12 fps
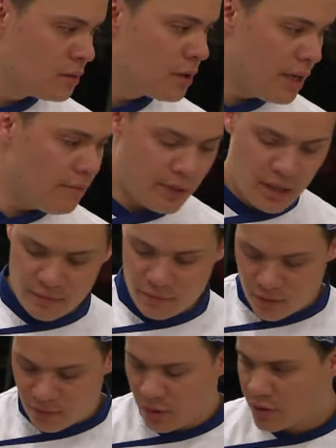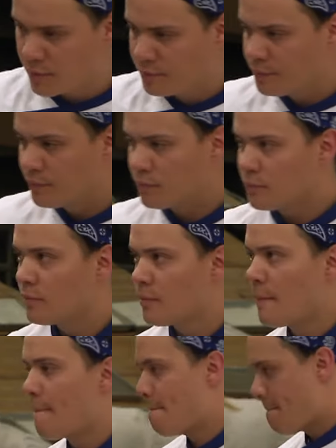Okay, yeah, go first.
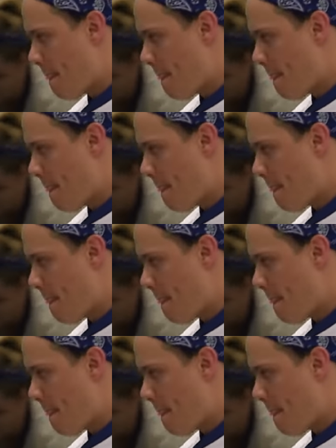Amber,